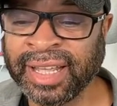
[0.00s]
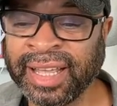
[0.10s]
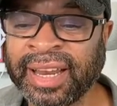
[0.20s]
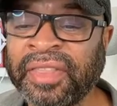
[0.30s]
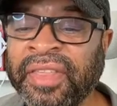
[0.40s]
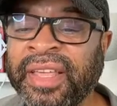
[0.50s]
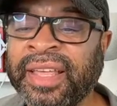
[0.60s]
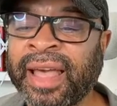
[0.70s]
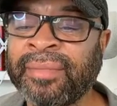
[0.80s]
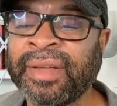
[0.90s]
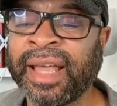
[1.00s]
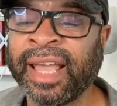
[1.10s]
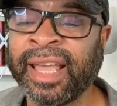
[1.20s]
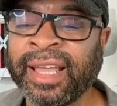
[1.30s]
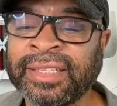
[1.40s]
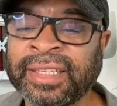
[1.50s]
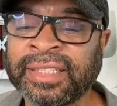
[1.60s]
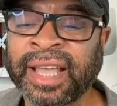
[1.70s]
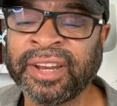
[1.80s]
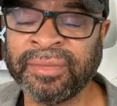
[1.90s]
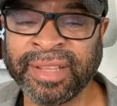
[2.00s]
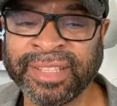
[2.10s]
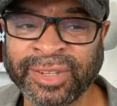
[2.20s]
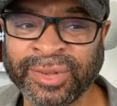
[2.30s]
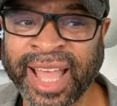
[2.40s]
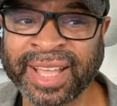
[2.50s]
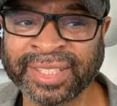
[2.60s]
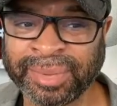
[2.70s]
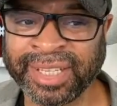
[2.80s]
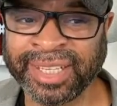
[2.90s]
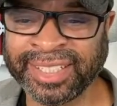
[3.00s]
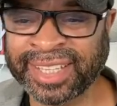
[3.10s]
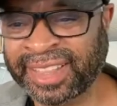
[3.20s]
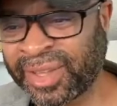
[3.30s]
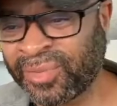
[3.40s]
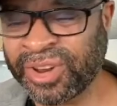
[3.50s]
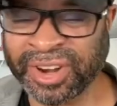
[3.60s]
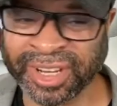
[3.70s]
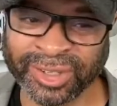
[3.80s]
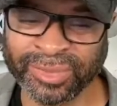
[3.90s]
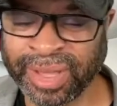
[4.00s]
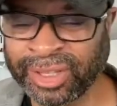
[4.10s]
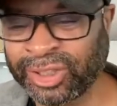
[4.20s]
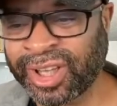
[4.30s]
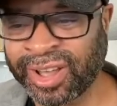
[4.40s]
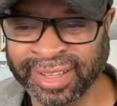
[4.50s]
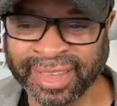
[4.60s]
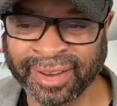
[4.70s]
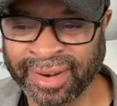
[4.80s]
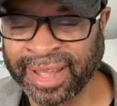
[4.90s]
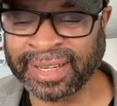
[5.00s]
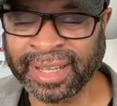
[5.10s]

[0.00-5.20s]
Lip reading: And I think GABA A is the site of benzodiazepines. I think one of the two. Make sure y'all get that right.